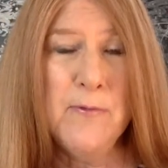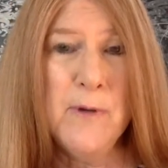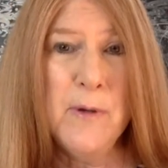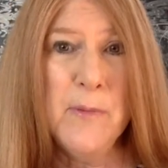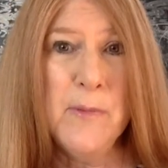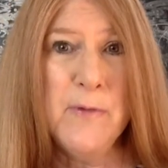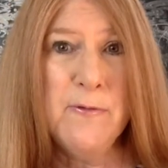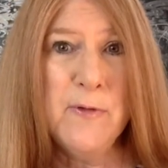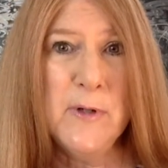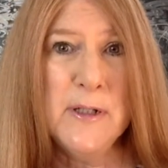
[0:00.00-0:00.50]
from
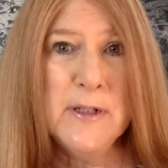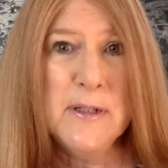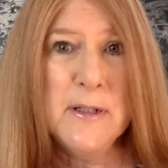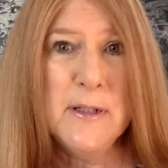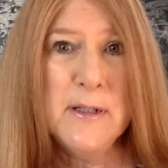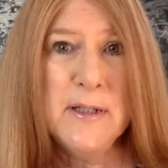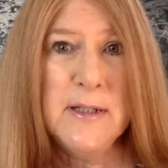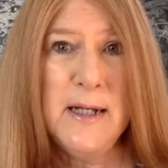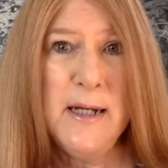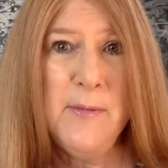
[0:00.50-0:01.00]
the front
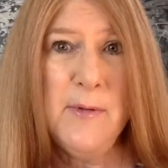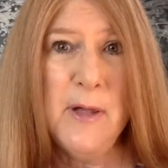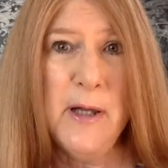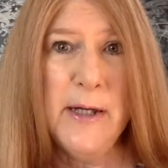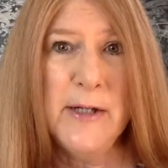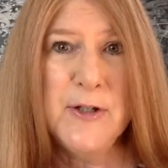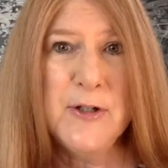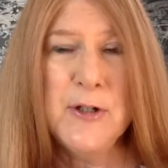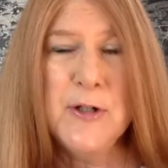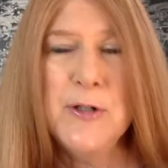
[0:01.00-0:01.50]

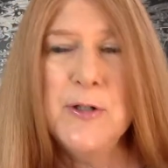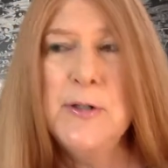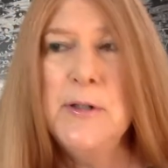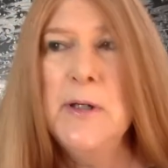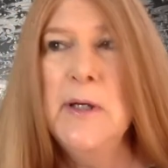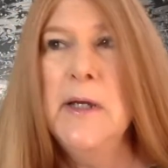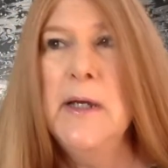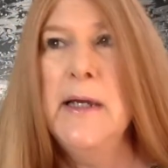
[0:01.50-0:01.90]
stabilizer,